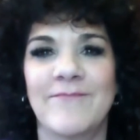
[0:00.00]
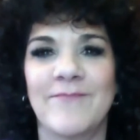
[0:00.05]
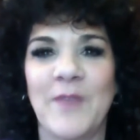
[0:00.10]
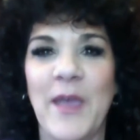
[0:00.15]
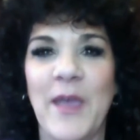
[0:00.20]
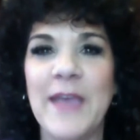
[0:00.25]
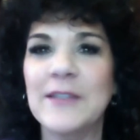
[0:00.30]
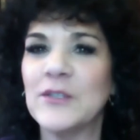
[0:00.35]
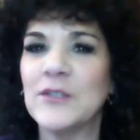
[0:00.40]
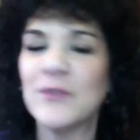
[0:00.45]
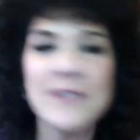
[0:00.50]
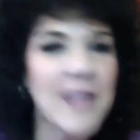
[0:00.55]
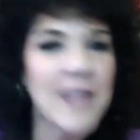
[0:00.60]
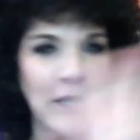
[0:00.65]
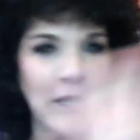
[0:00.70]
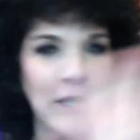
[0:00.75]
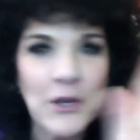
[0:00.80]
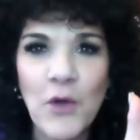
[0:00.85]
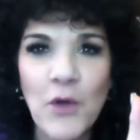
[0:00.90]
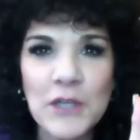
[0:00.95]
Okay. So it's not
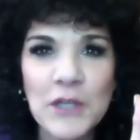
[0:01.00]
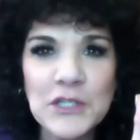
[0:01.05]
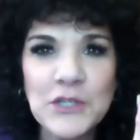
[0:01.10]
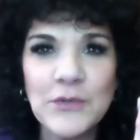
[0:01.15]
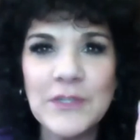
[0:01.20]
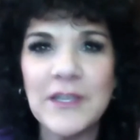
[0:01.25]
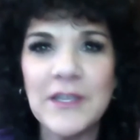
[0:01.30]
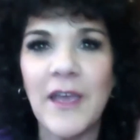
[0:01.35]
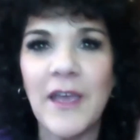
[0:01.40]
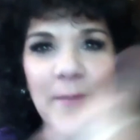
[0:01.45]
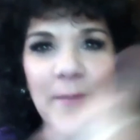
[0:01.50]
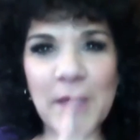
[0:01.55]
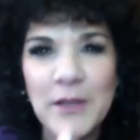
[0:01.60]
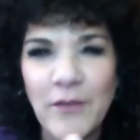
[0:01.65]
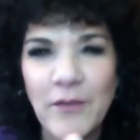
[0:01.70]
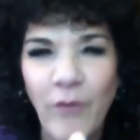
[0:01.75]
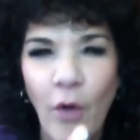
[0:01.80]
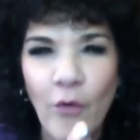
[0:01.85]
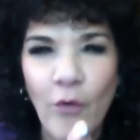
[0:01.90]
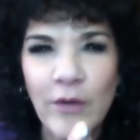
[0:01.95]
going to cost you a dime, and
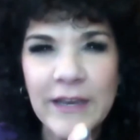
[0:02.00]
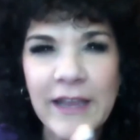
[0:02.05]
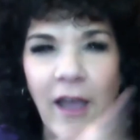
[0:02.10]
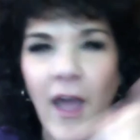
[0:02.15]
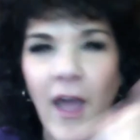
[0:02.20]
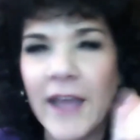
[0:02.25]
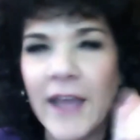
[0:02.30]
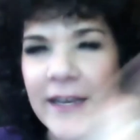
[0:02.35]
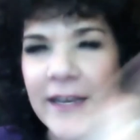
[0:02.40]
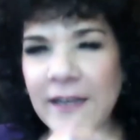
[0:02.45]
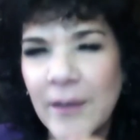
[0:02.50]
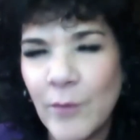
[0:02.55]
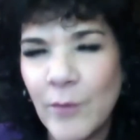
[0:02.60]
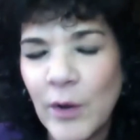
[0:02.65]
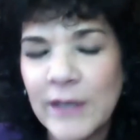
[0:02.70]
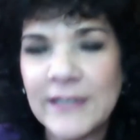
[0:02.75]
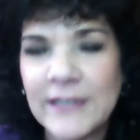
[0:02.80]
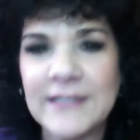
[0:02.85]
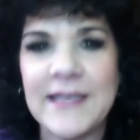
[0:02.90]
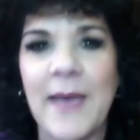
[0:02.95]
you've already got it. And we're
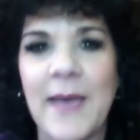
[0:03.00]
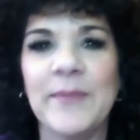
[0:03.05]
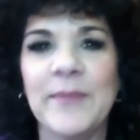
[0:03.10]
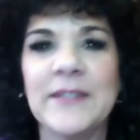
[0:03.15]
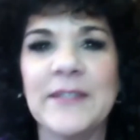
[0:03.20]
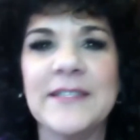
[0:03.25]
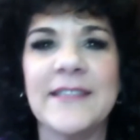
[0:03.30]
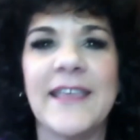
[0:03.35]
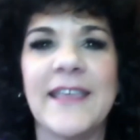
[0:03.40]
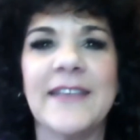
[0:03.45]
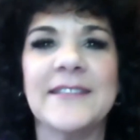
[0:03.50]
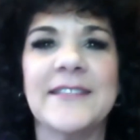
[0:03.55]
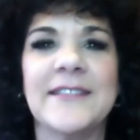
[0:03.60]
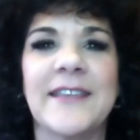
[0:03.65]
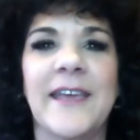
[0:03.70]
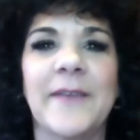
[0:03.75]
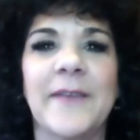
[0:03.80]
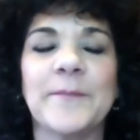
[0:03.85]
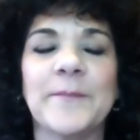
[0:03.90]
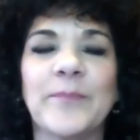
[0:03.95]
going to tap into that
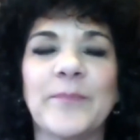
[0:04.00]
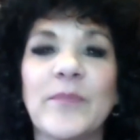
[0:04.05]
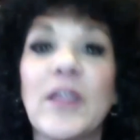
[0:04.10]
today.